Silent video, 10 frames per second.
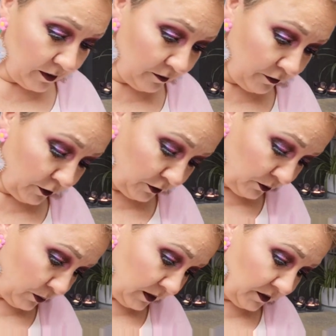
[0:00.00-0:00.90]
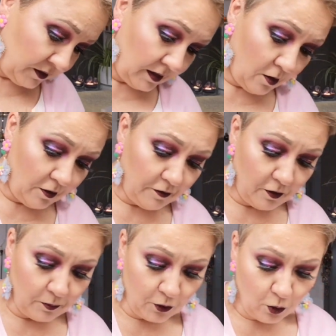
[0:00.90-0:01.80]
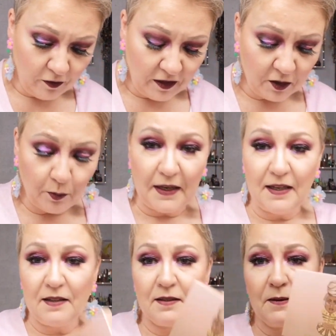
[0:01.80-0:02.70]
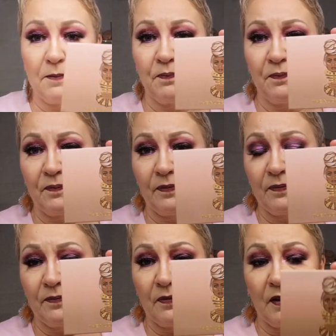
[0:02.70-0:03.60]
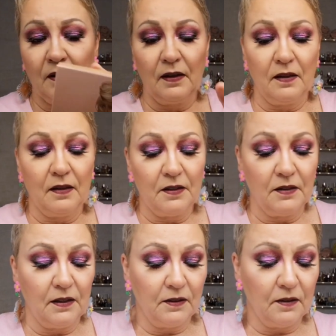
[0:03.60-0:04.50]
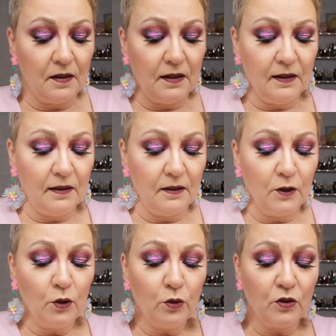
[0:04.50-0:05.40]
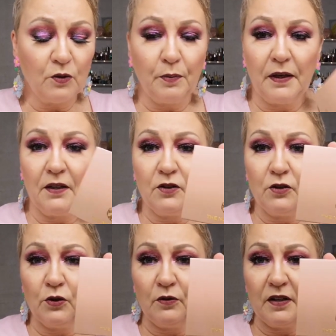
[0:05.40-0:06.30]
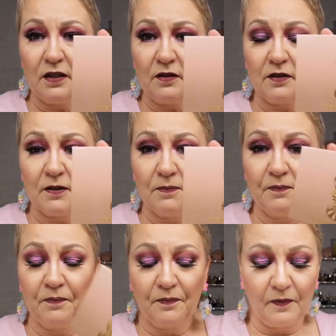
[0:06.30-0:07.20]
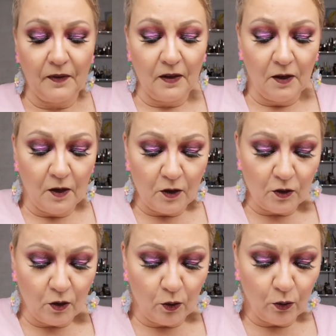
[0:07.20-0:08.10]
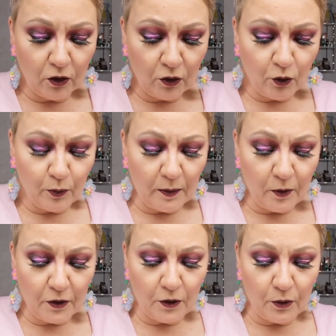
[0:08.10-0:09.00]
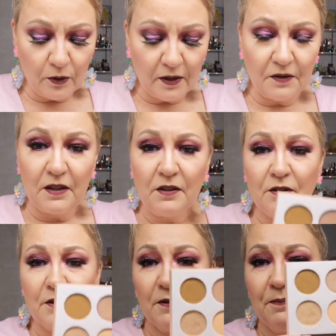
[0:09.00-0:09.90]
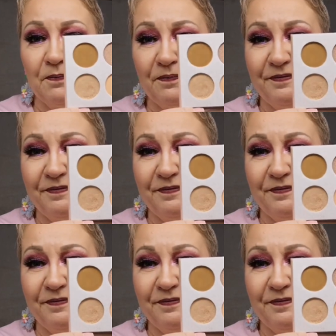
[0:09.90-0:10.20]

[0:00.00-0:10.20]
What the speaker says: the first ones are from Juvia's Place, and this is the Nude Spice Juvia's. So what could be more nude than this?